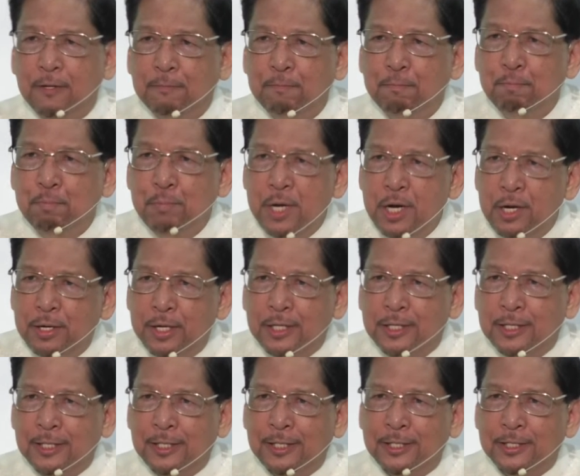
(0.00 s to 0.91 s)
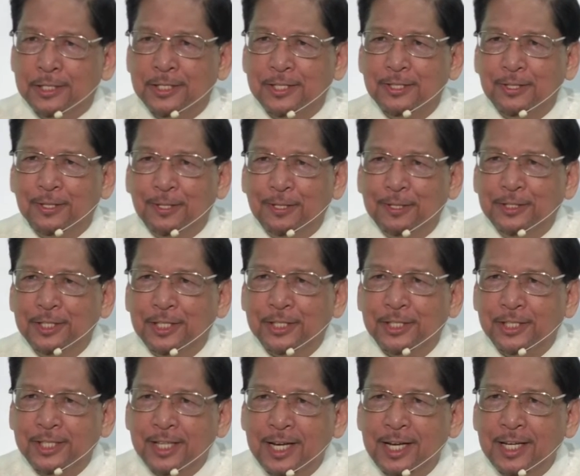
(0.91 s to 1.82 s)
of miracles, all
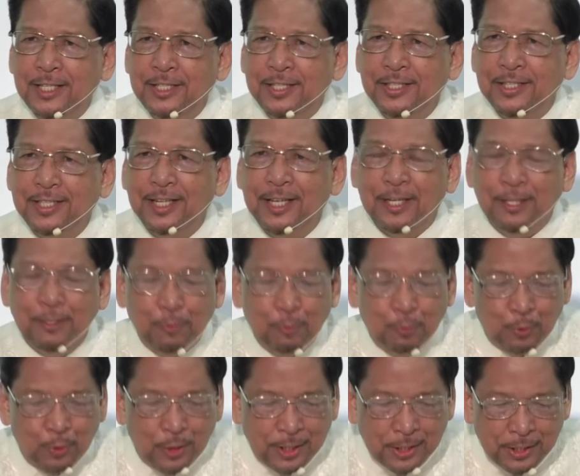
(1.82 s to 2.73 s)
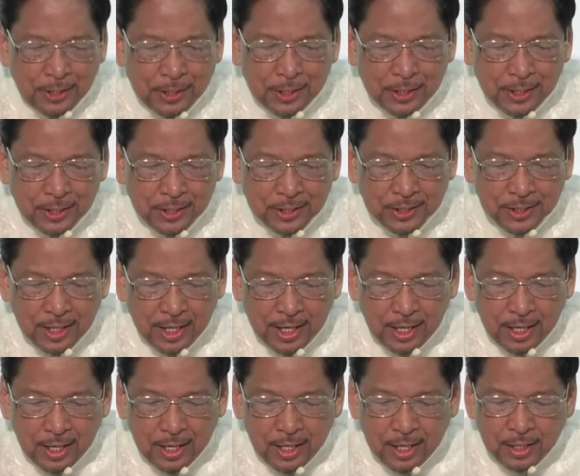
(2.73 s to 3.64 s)
the signs and wonders,
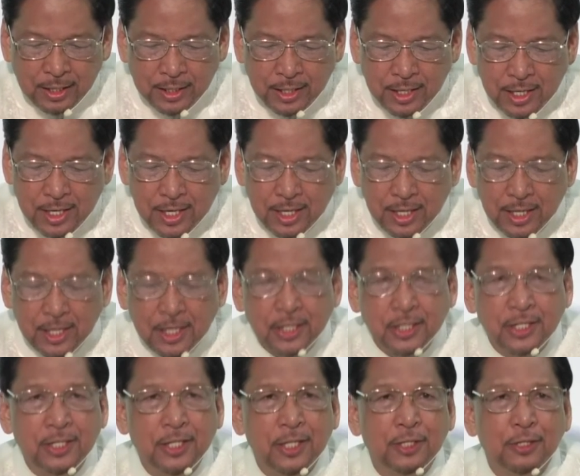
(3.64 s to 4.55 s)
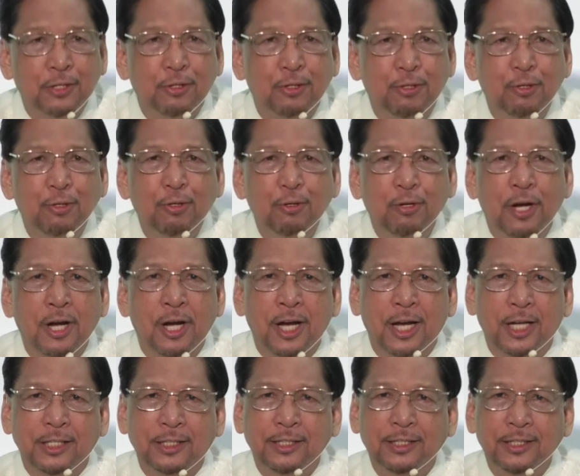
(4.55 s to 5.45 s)
and He is the true
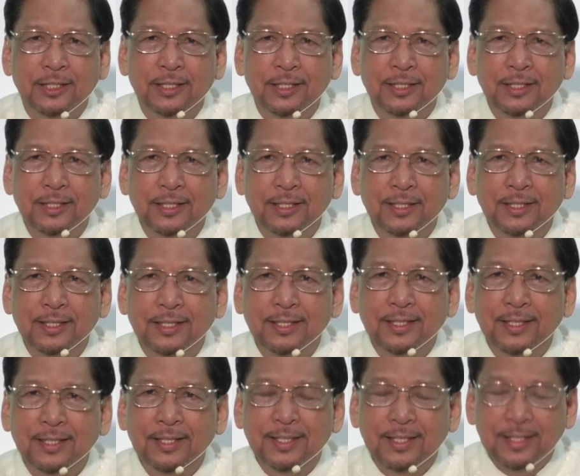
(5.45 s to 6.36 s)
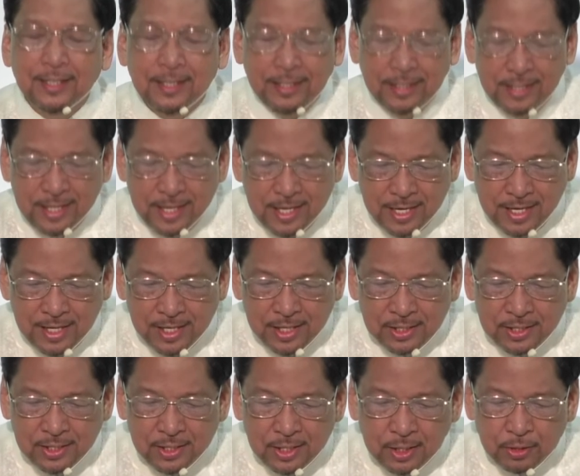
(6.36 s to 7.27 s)
God. He
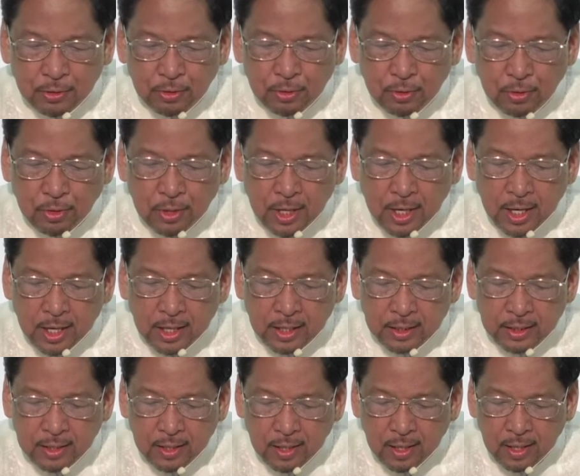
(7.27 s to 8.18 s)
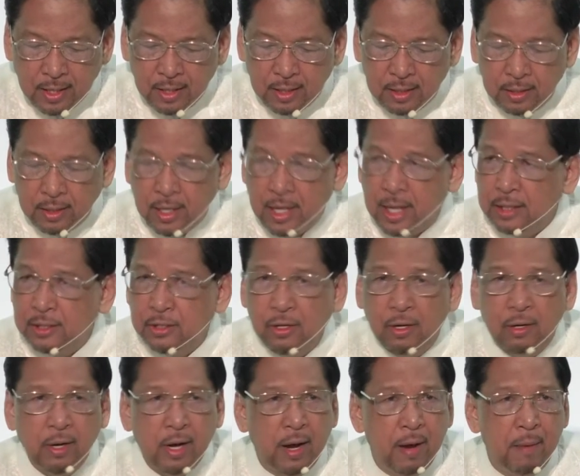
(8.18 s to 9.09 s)
is the true God, not
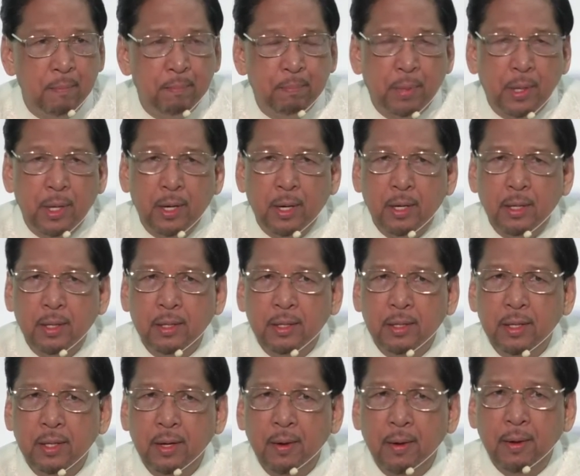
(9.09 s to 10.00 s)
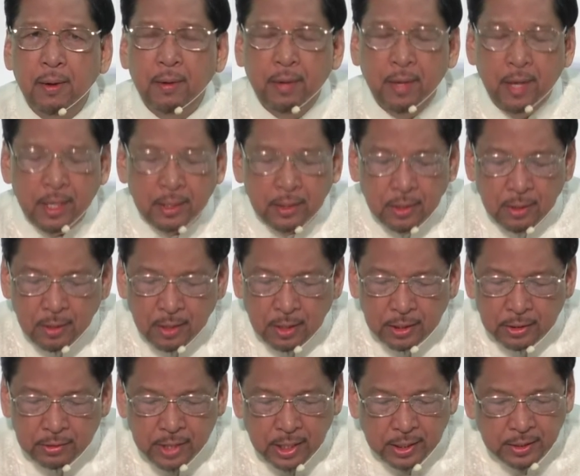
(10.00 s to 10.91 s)
your emperor, not
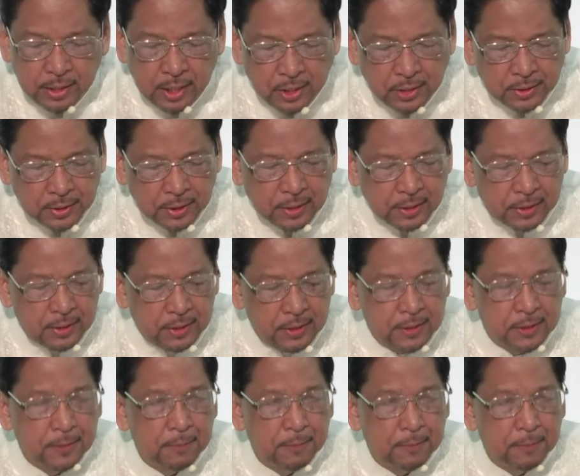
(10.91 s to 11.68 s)
your traditions.